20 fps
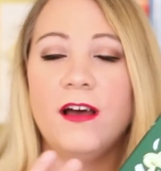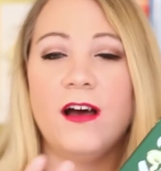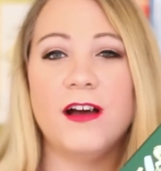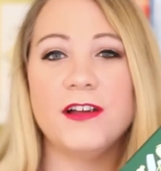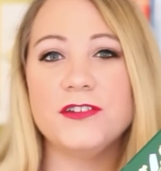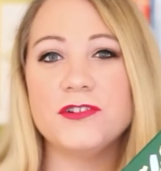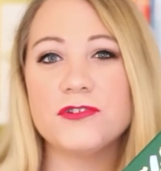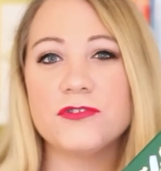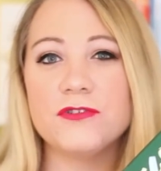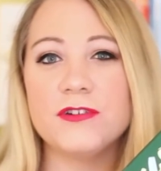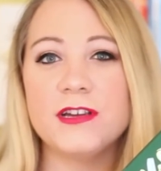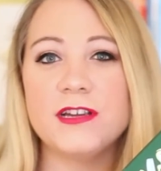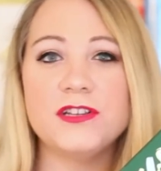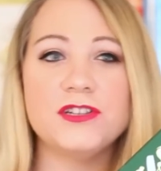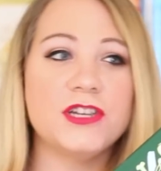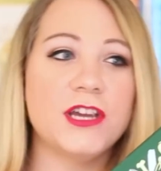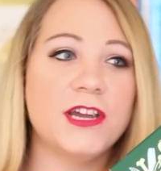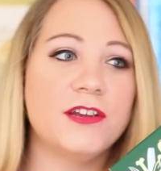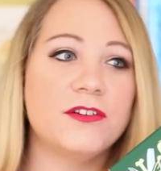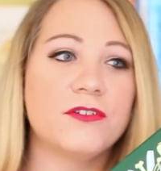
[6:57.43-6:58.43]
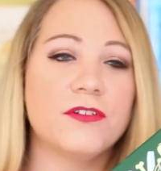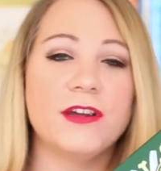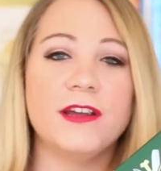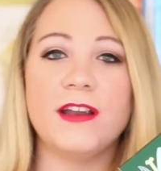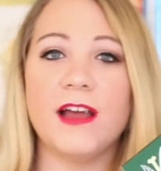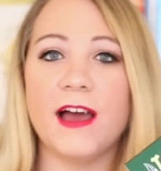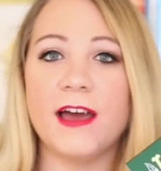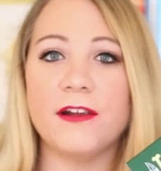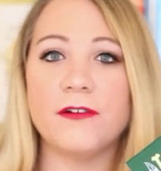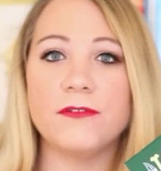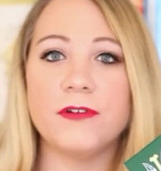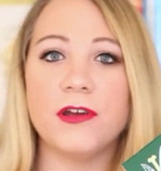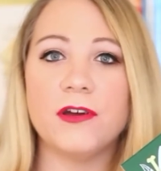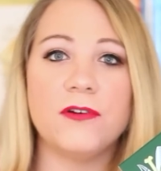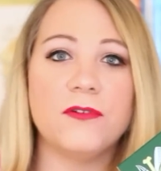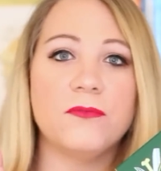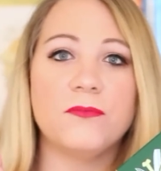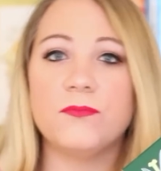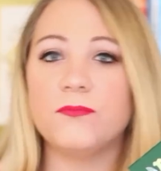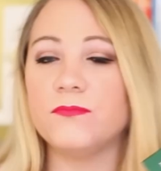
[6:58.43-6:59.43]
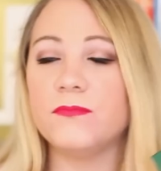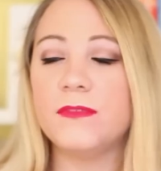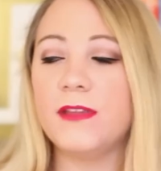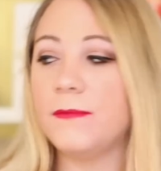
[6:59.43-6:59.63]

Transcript: Hunter green, jade green, I don't know.